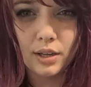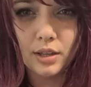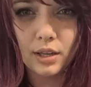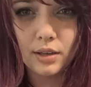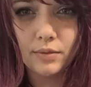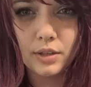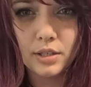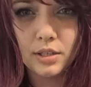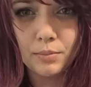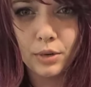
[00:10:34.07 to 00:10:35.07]
I think if
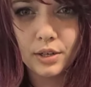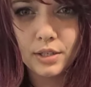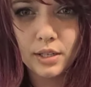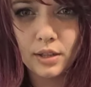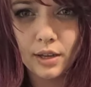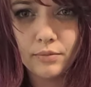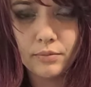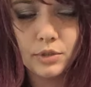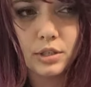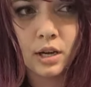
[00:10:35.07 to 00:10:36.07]
this is a person, they've
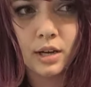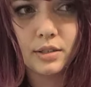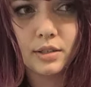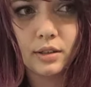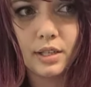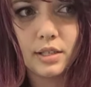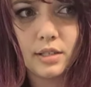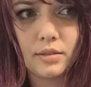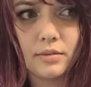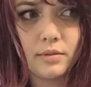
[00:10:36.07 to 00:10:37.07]
just constantly
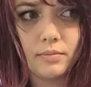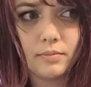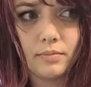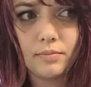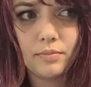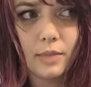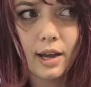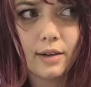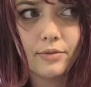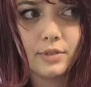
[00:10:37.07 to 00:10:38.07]
dis-
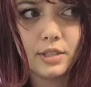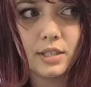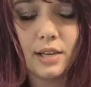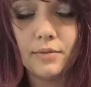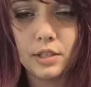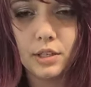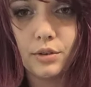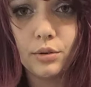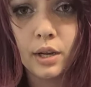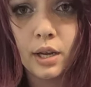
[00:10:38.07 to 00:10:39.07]
have deceived
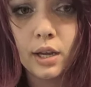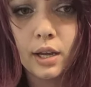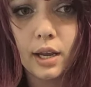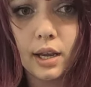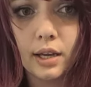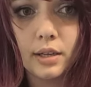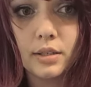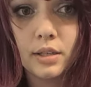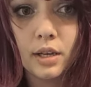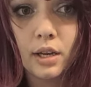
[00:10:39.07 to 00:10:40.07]
you,
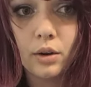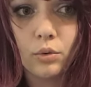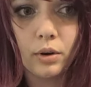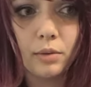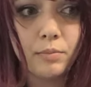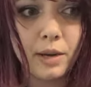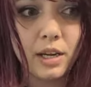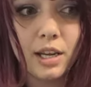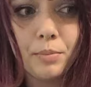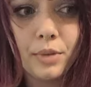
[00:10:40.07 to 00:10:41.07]
and or been
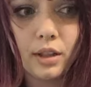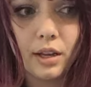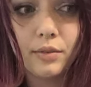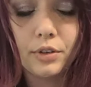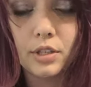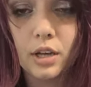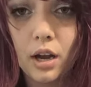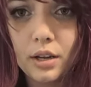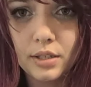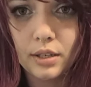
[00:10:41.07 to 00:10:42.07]
manipulative or
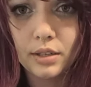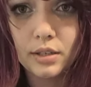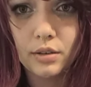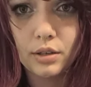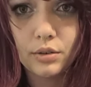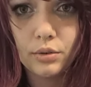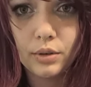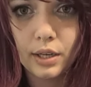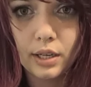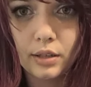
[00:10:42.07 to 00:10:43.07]
toxic to
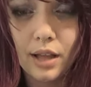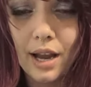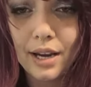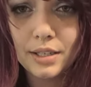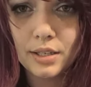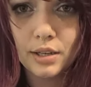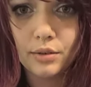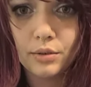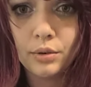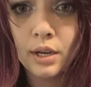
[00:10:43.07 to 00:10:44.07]
you and lied to
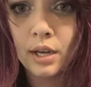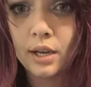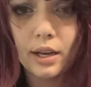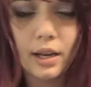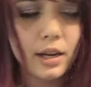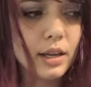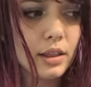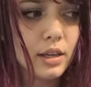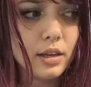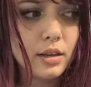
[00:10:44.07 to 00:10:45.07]
you, and I
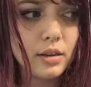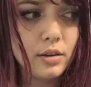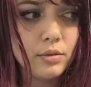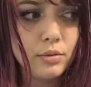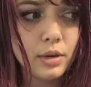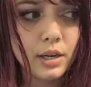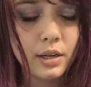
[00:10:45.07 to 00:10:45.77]
think you